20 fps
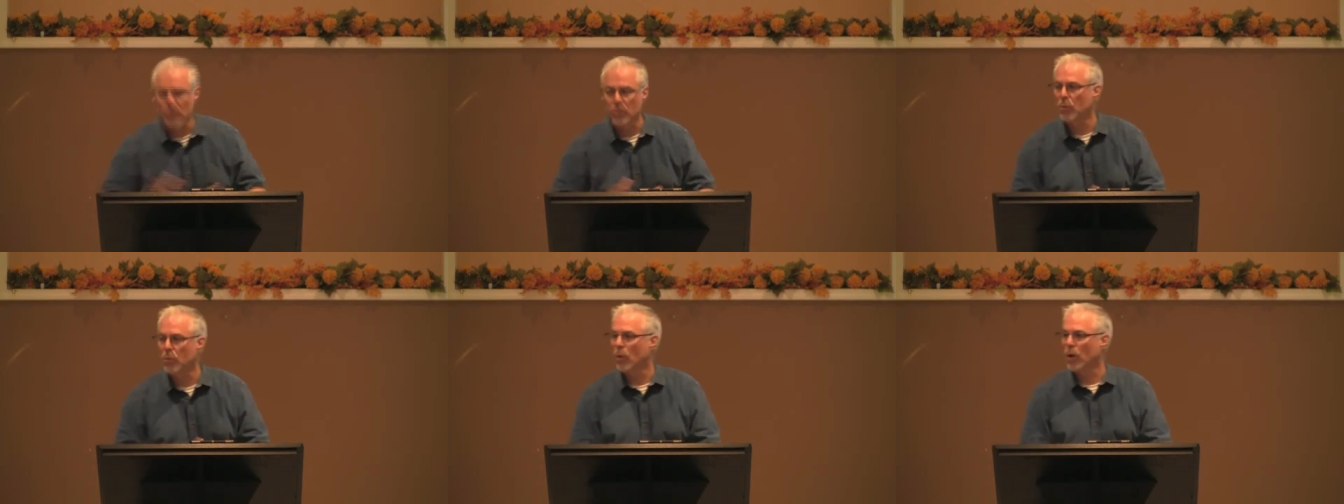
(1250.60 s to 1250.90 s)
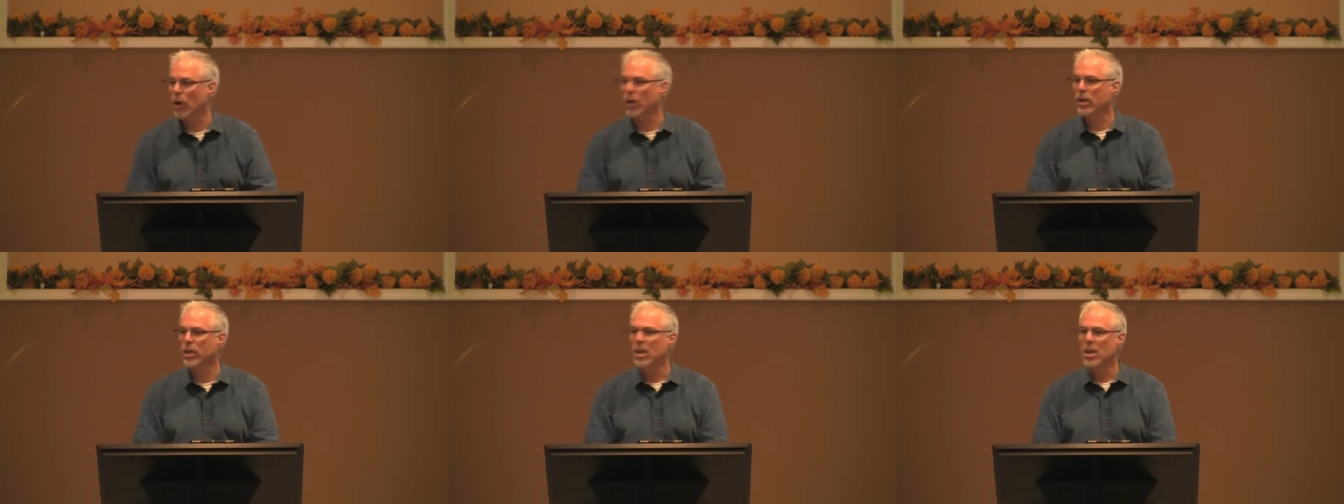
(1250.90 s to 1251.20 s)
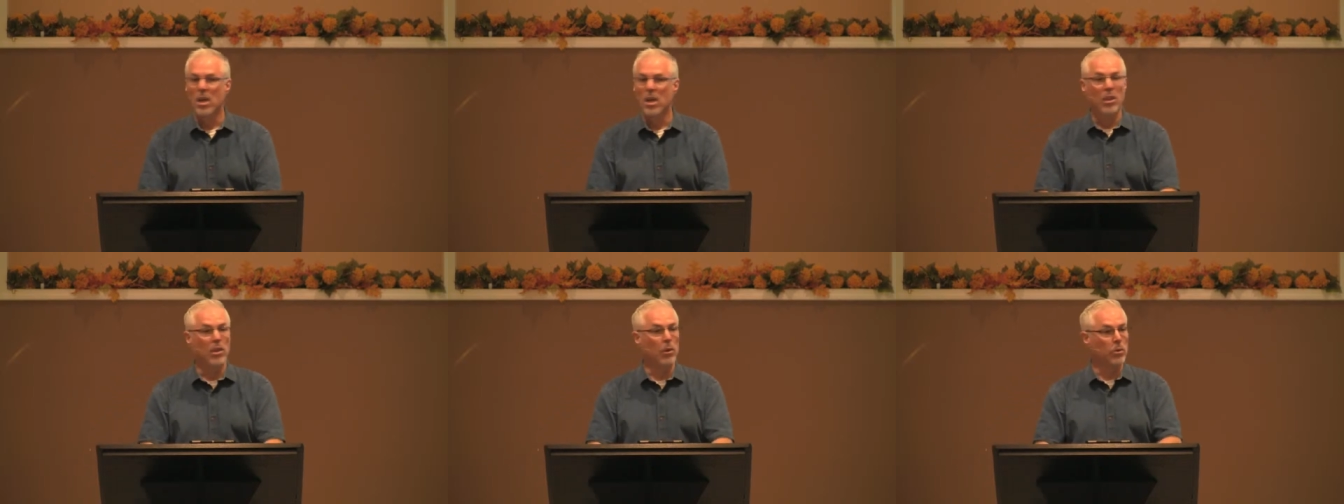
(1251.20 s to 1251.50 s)
of work.
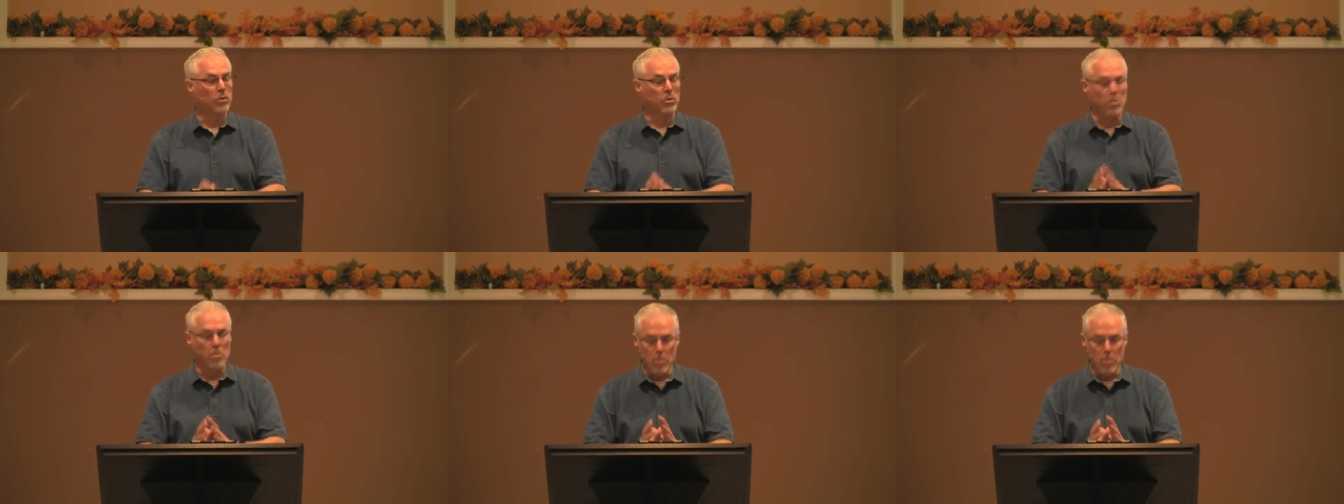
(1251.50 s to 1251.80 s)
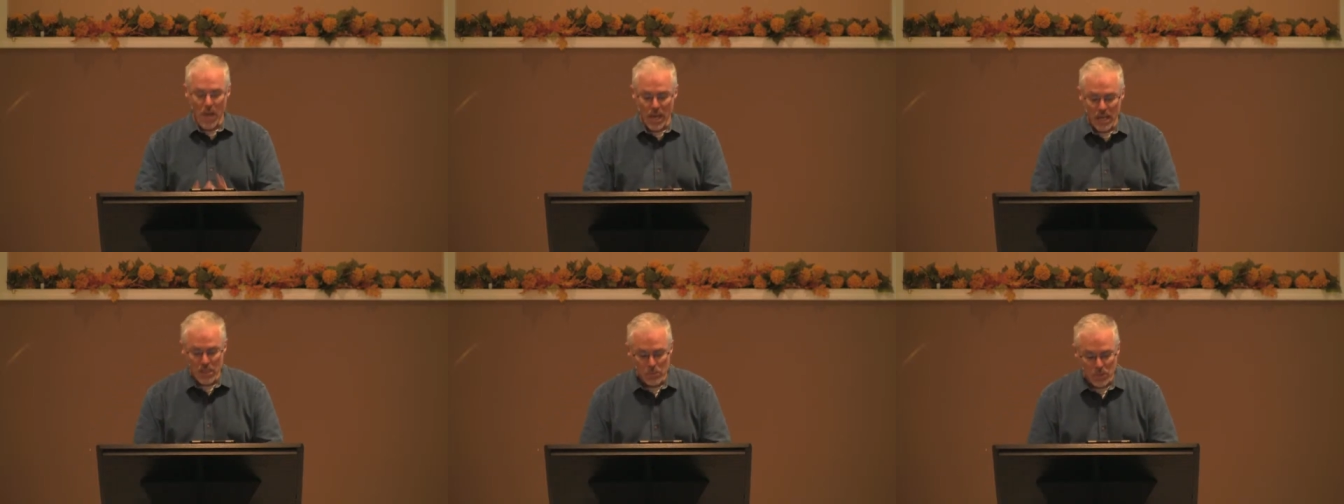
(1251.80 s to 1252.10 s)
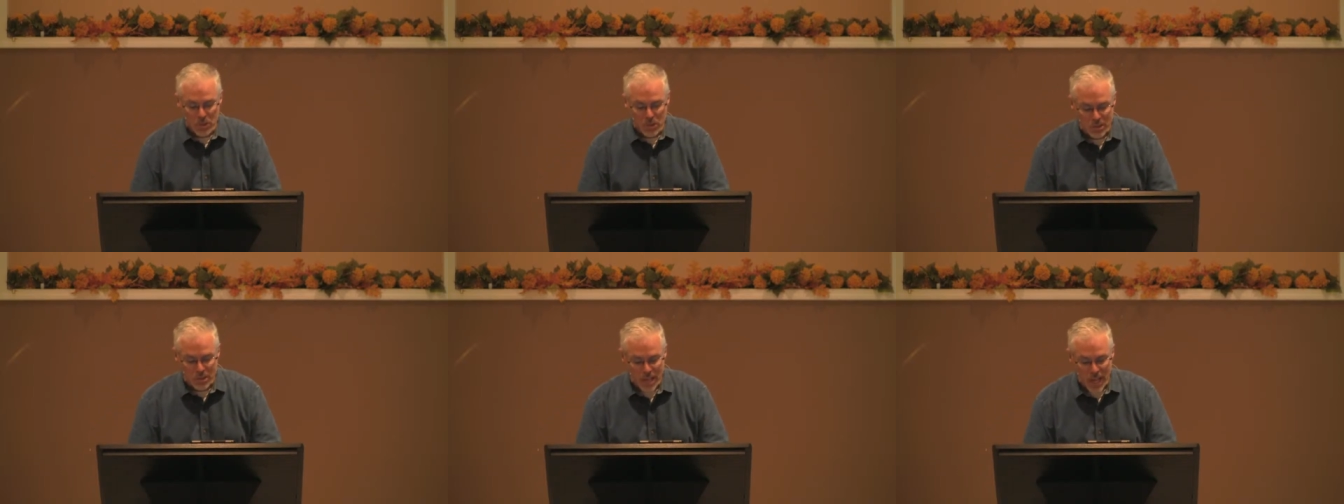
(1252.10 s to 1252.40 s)
There was many
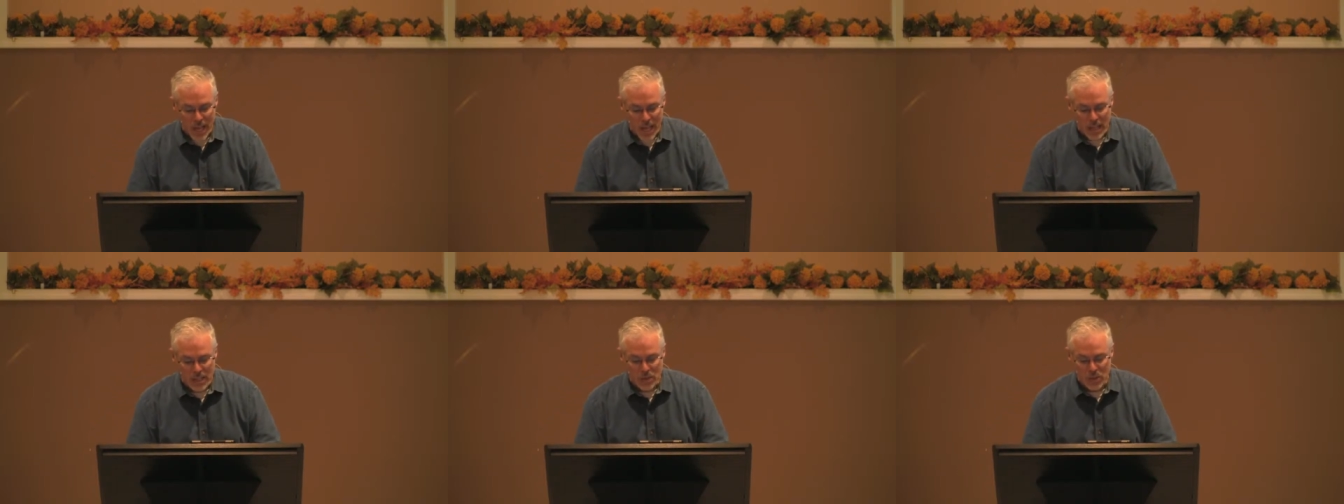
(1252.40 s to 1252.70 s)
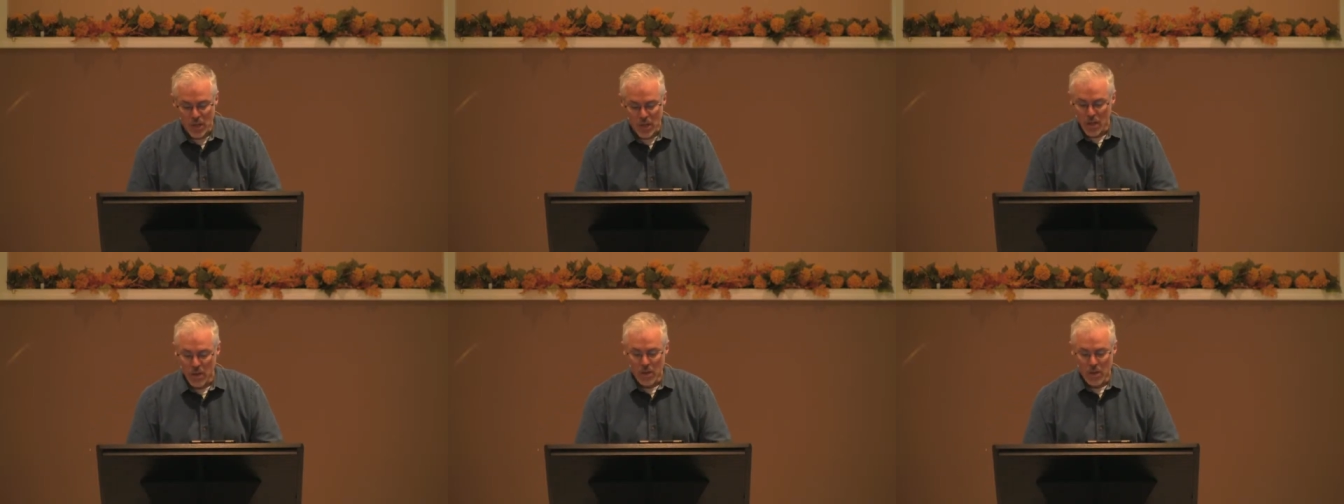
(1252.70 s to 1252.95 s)
mistakes.